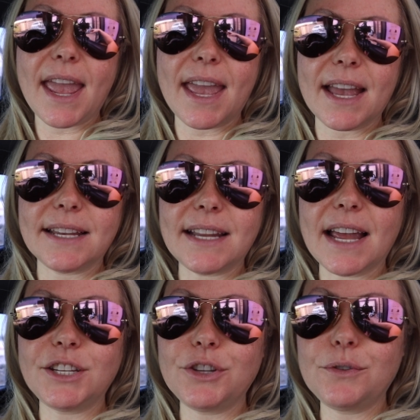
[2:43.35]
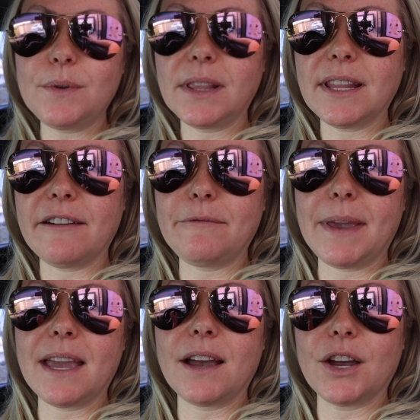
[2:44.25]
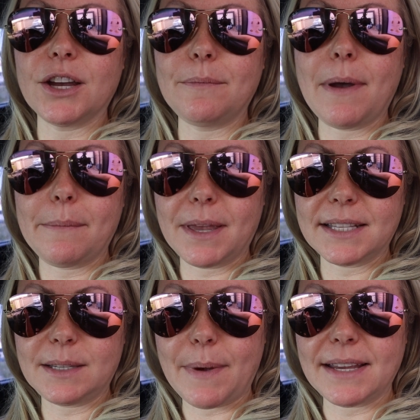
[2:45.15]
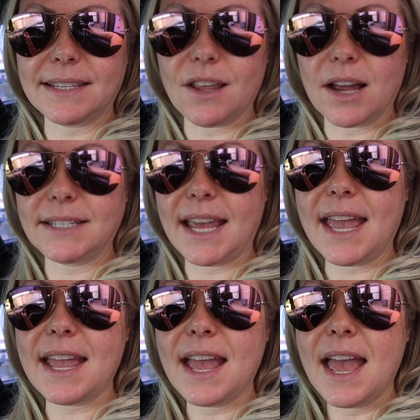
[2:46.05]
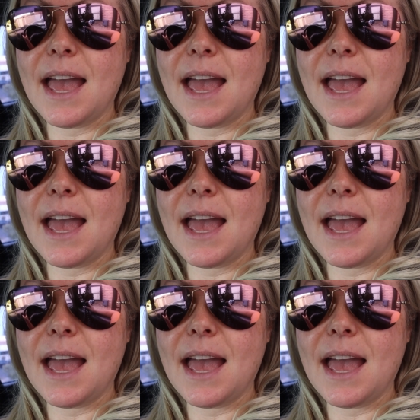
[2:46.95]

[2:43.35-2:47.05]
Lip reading: and I do love me a good pumpkin spice latte,